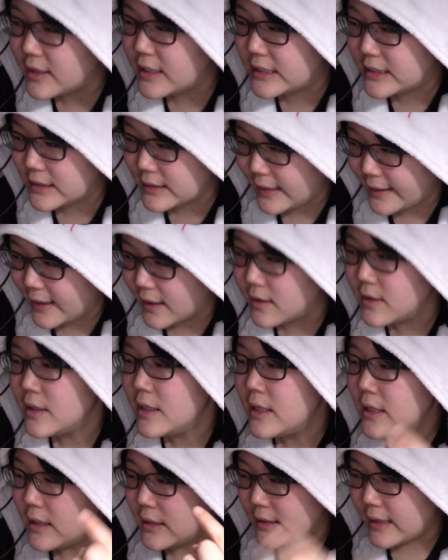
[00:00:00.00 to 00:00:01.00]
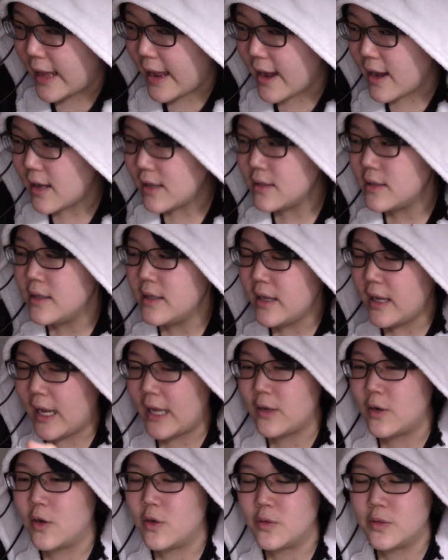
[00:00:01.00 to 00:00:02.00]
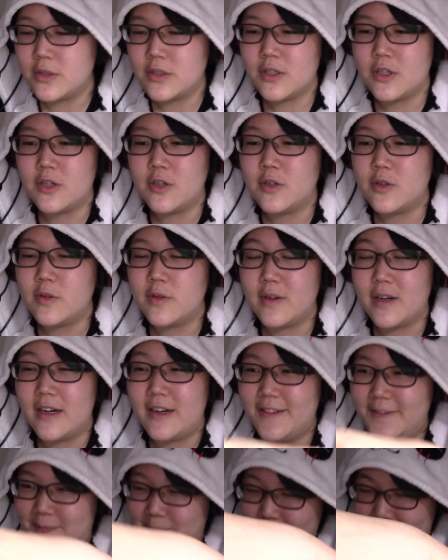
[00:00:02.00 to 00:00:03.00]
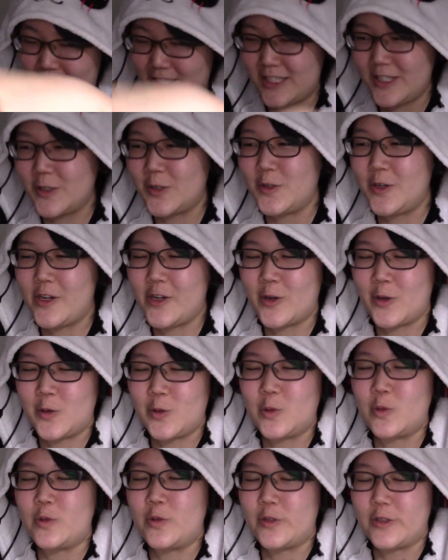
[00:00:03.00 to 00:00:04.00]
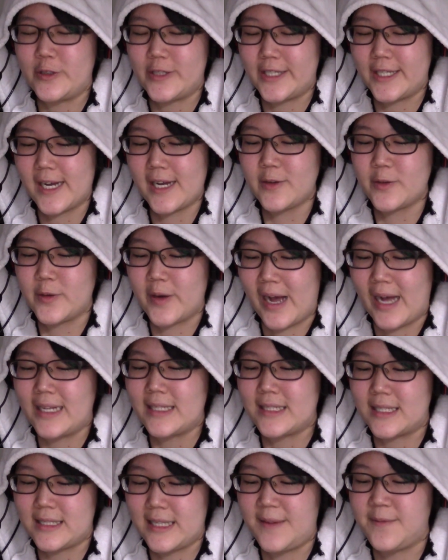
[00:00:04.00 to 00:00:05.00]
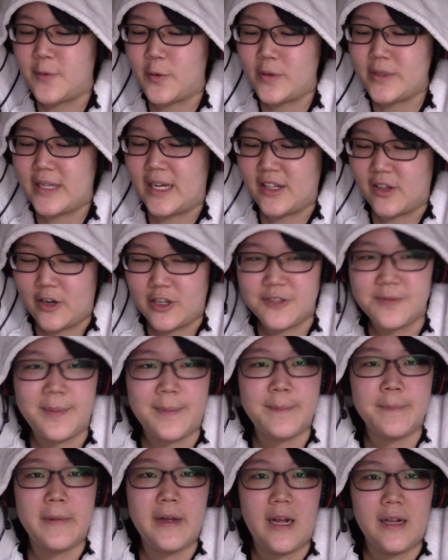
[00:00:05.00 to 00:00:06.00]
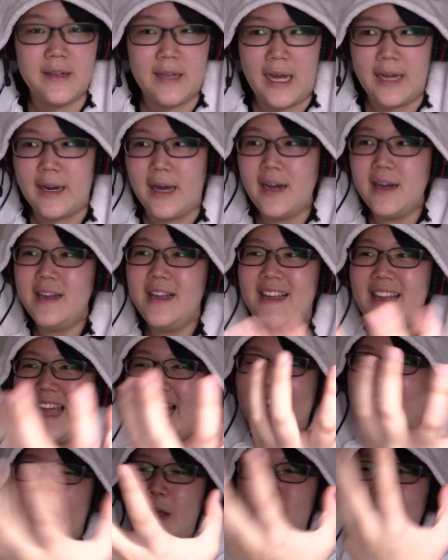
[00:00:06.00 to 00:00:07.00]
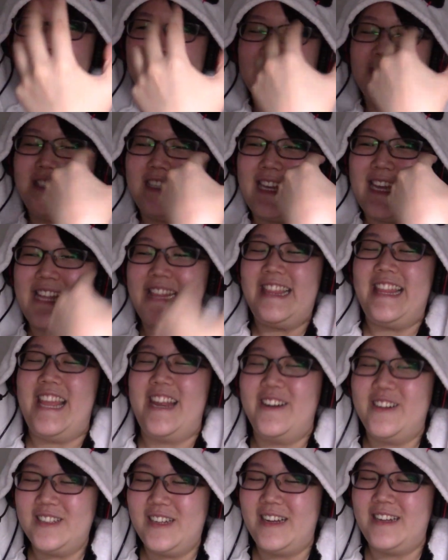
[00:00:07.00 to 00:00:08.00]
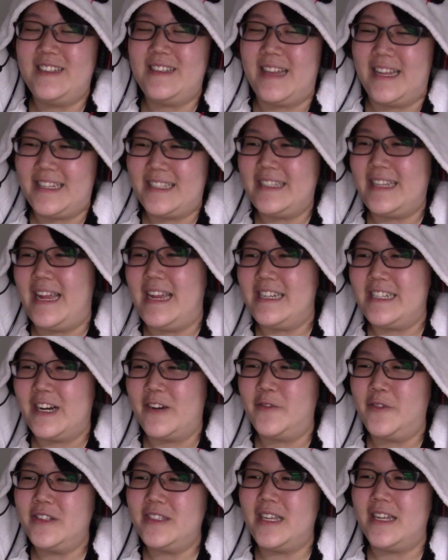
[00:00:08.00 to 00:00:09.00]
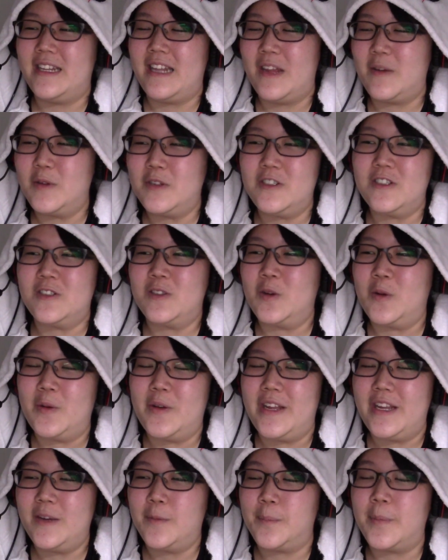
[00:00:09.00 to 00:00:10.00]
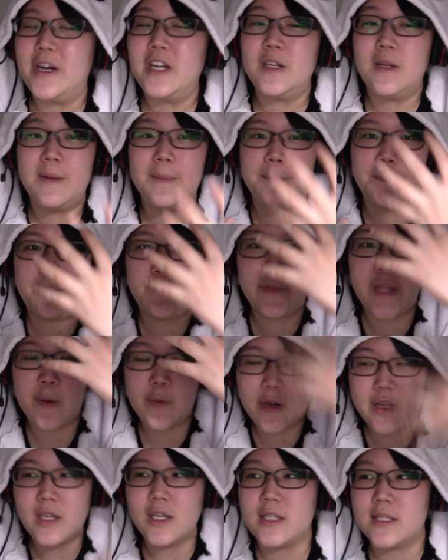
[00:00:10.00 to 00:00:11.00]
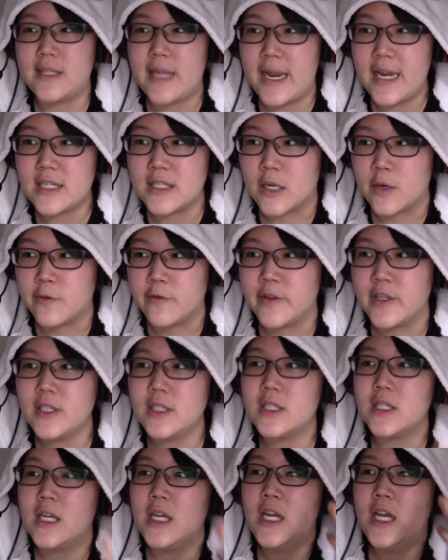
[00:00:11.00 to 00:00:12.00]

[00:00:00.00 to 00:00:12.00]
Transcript: it's Leia. Leia, and also Shioriko, who has the same voice actor as Nana, and they were just in their like stage outfits, and they were just going, but they were in their stage outfits